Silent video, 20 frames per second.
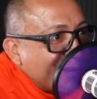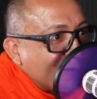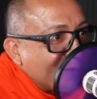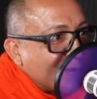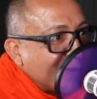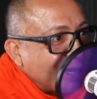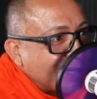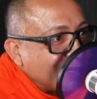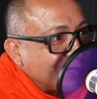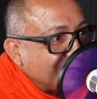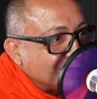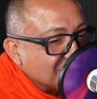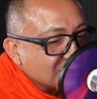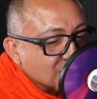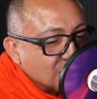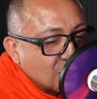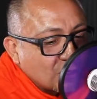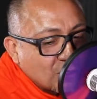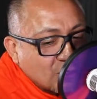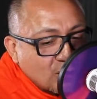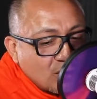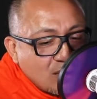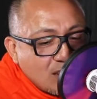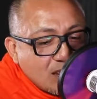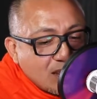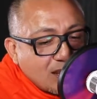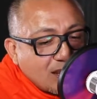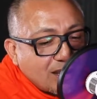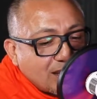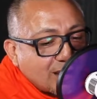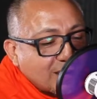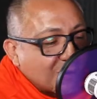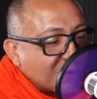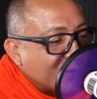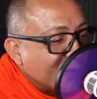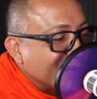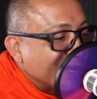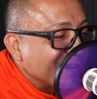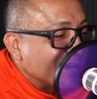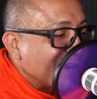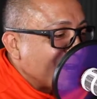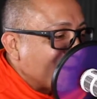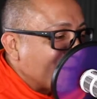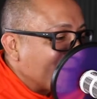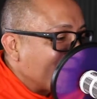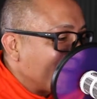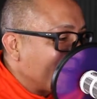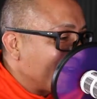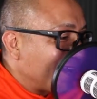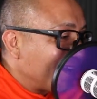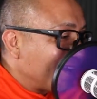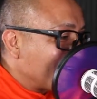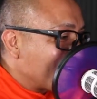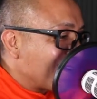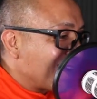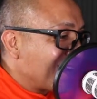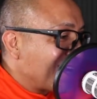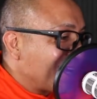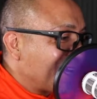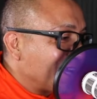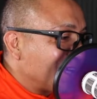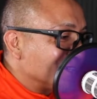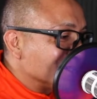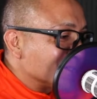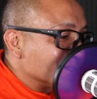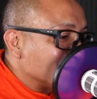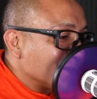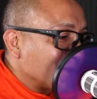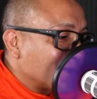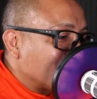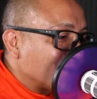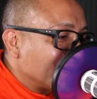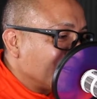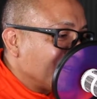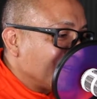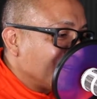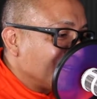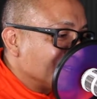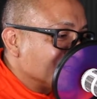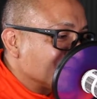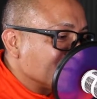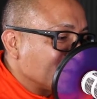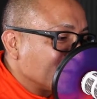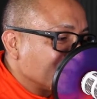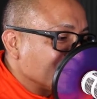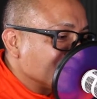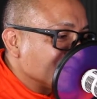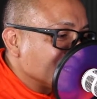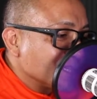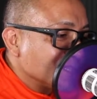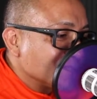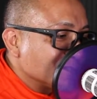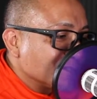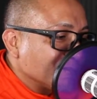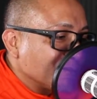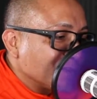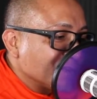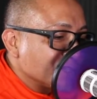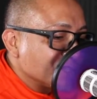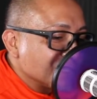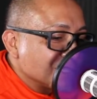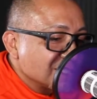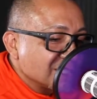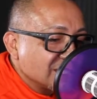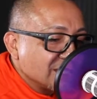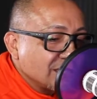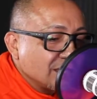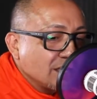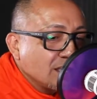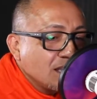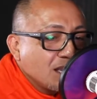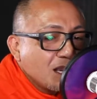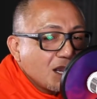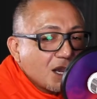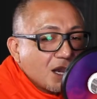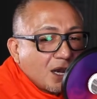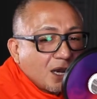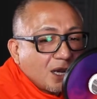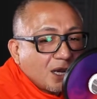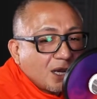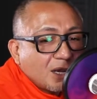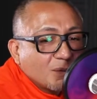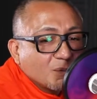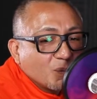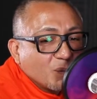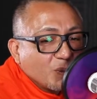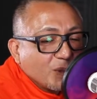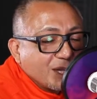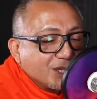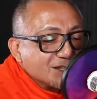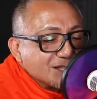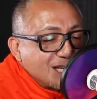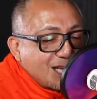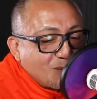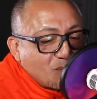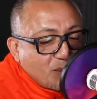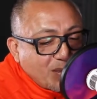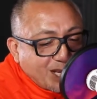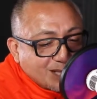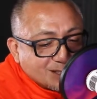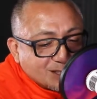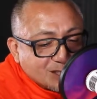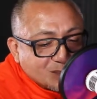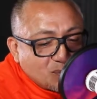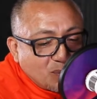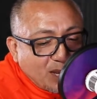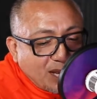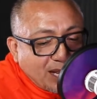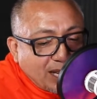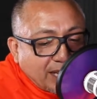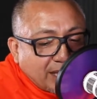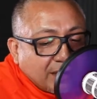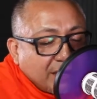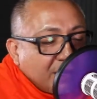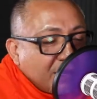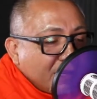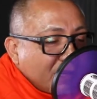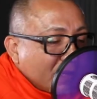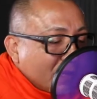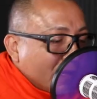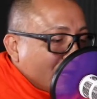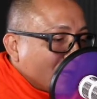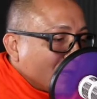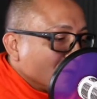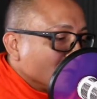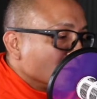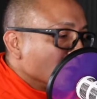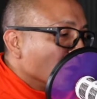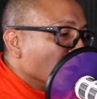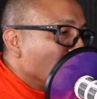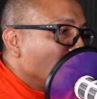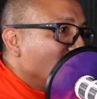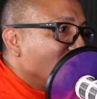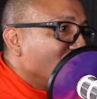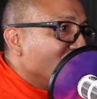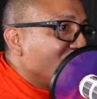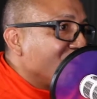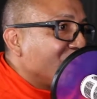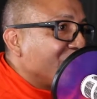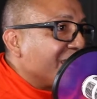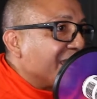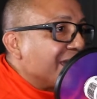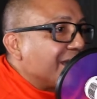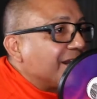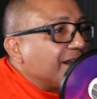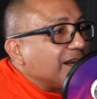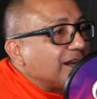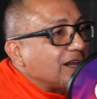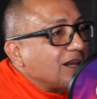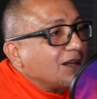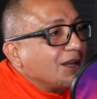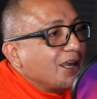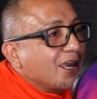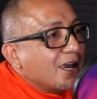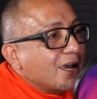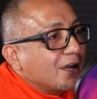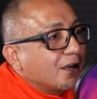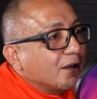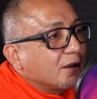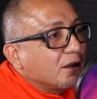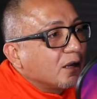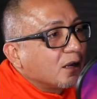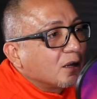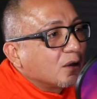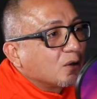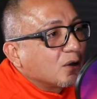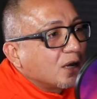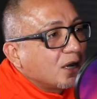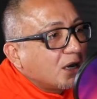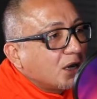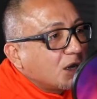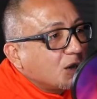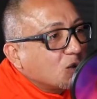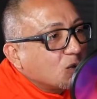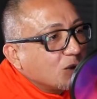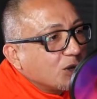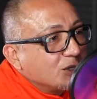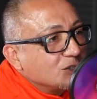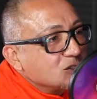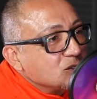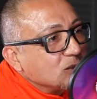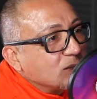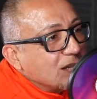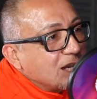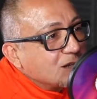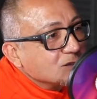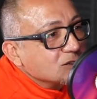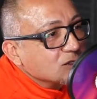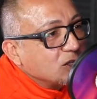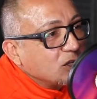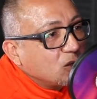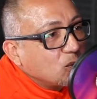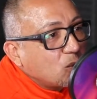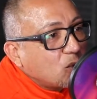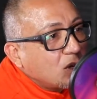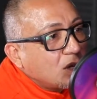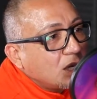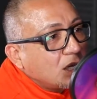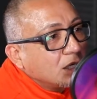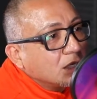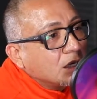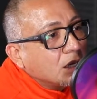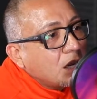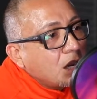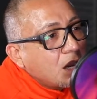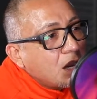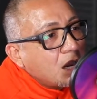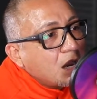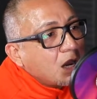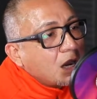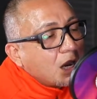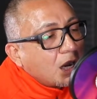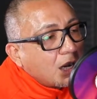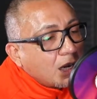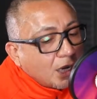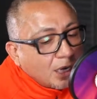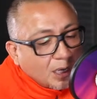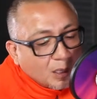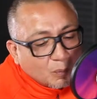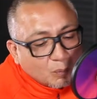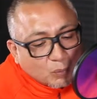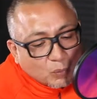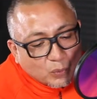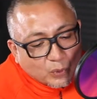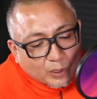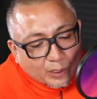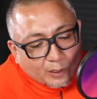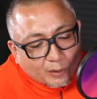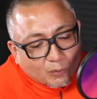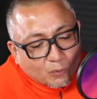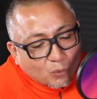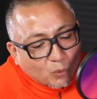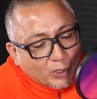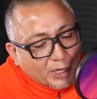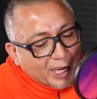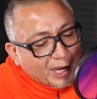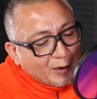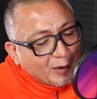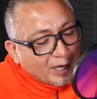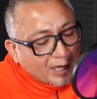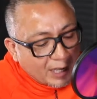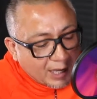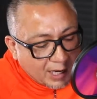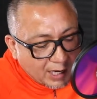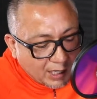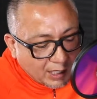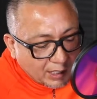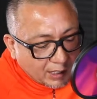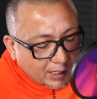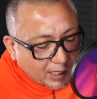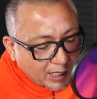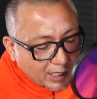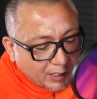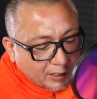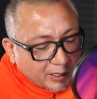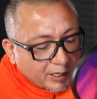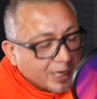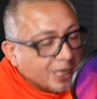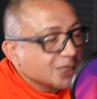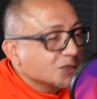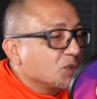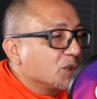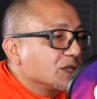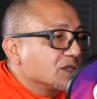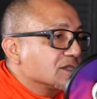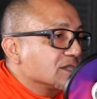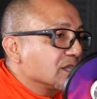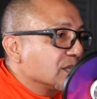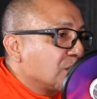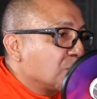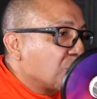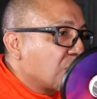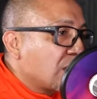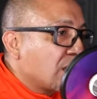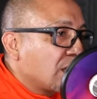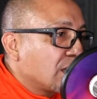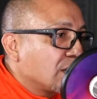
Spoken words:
and ready. So we cannot wait, right? And so it is with a sense of urgency that time passes by. So the movement began in Indiana in 2001. Um, Carried on, and there has been some